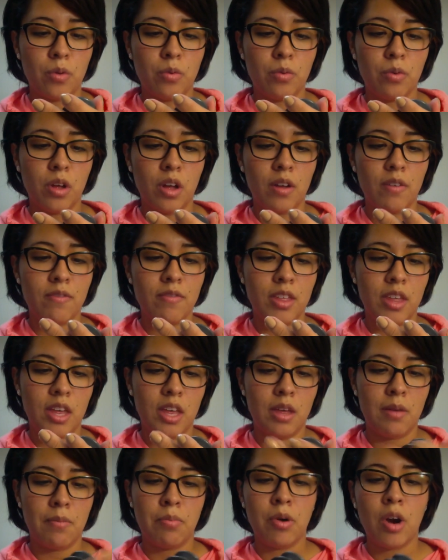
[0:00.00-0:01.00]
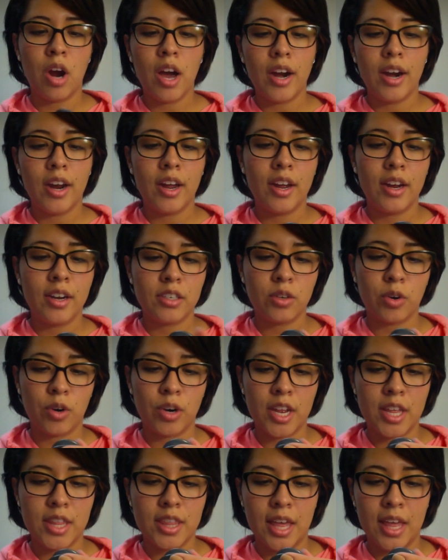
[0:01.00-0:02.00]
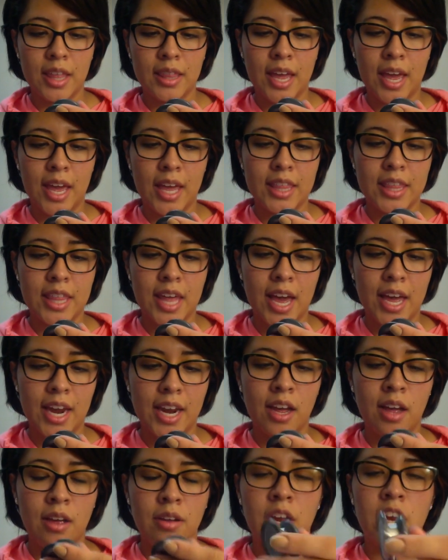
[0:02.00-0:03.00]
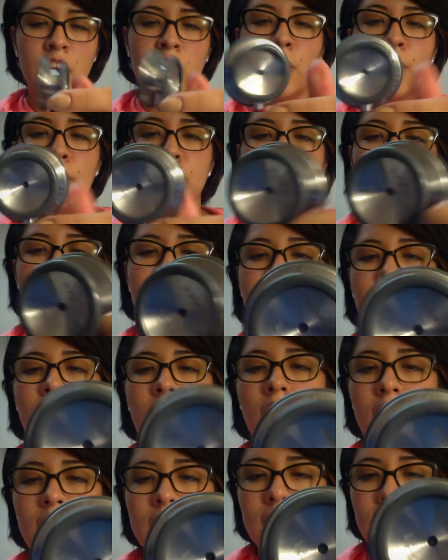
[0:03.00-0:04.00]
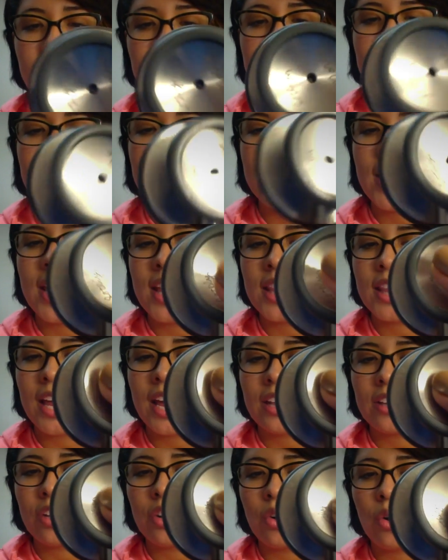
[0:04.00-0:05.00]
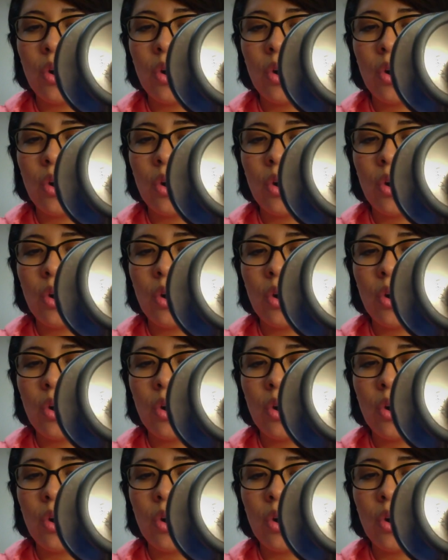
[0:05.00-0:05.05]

of the product or anything like that. I know it's pretty hard to clean in that little